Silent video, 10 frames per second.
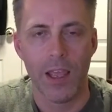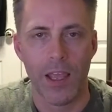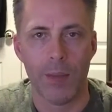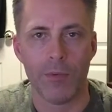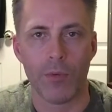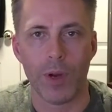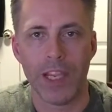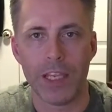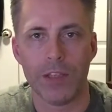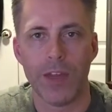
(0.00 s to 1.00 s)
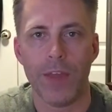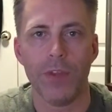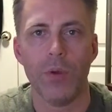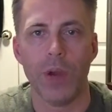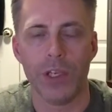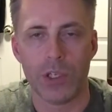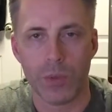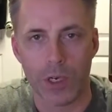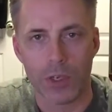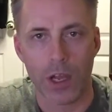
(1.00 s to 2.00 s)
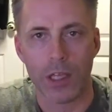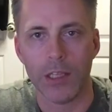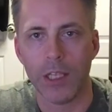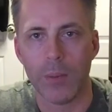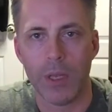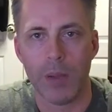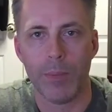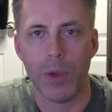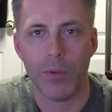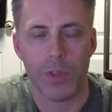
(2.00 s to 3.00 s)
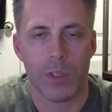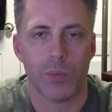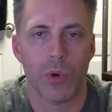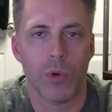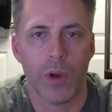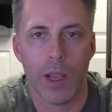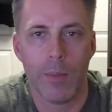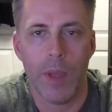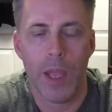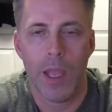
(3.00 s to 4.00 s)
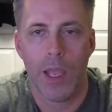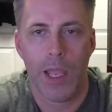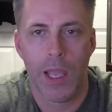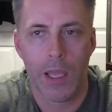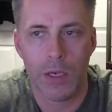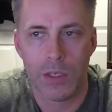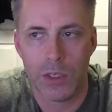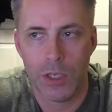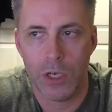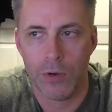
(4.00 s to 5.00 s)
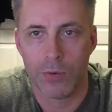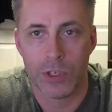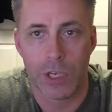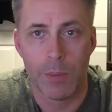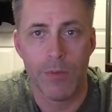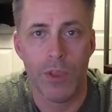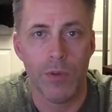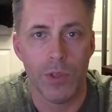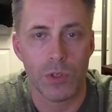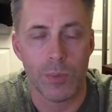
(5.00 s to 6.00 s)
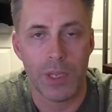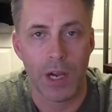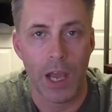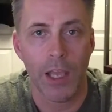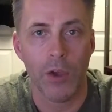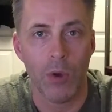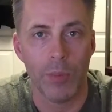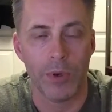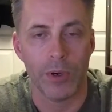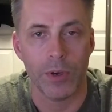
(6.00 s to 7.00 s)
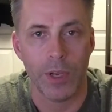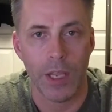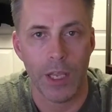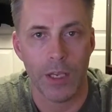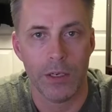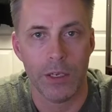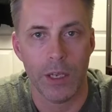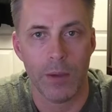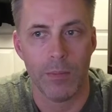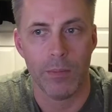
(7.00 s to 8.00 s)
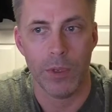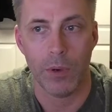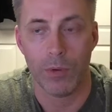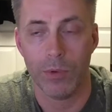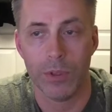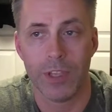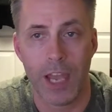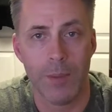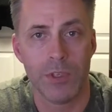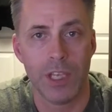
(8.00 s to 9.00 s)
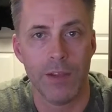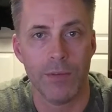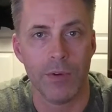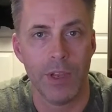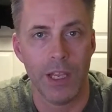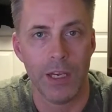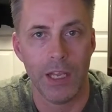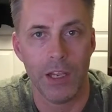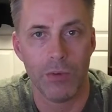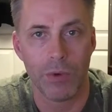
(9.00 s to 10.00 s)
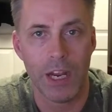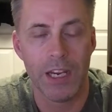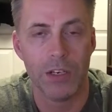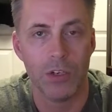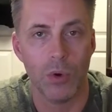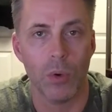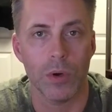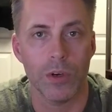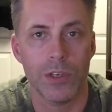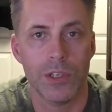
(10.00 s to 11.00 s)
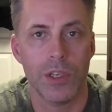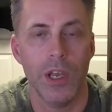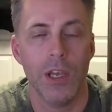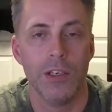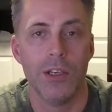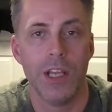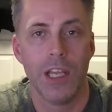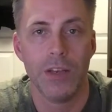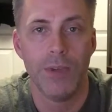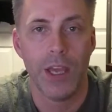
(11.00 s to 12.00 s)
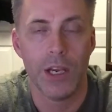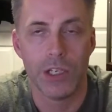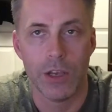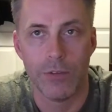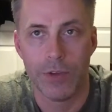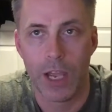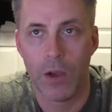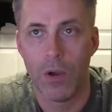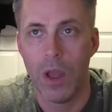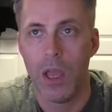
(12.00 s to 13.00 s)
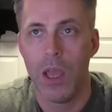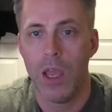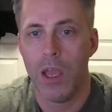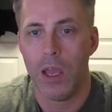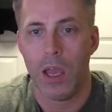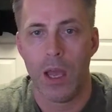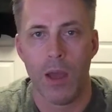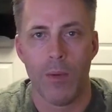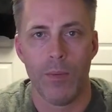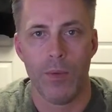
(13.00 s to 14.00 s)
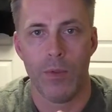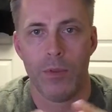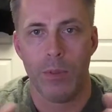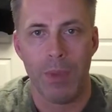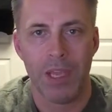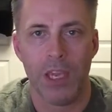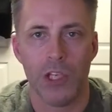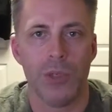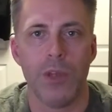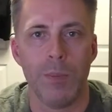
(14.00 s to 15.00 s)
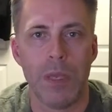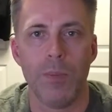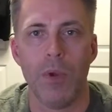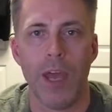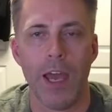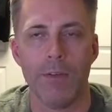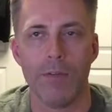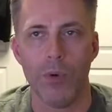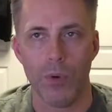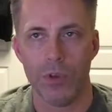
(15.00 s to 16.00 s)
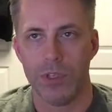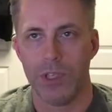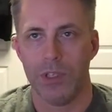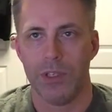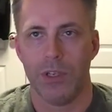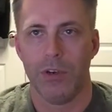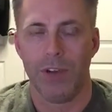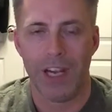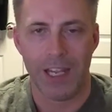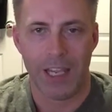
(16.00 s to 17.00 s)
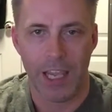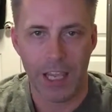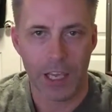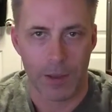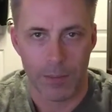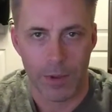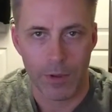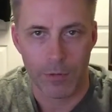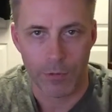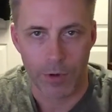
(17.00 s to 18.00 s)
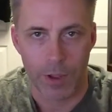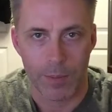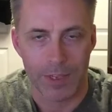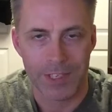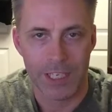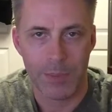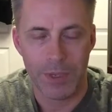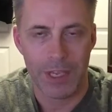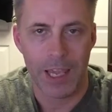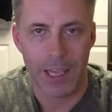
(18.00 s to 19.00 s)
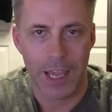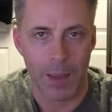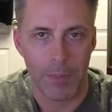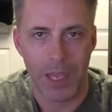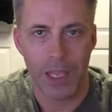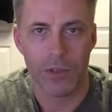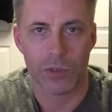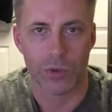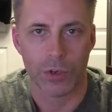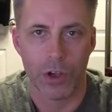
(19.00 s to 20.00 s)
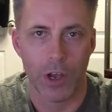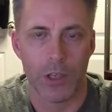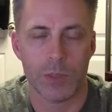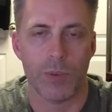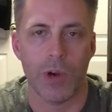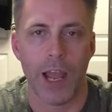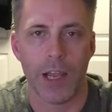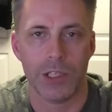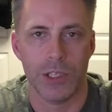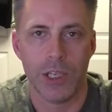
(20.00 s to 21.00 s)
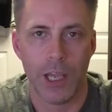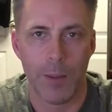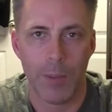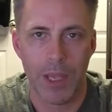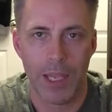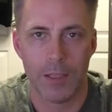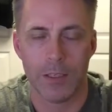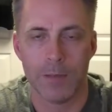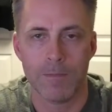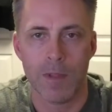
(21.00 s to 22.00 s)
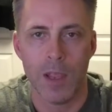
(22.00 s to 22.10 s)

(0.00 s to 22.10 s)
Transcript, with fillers: And before I get to that though, I just want to talk a little bit about this program. And you know, for some of you this will be an eye-opener and you know, a real time saver and a great course to take advantage of. Now the big issue that people have, of course, is creating income from CPA campaigns or cost per action campaigns.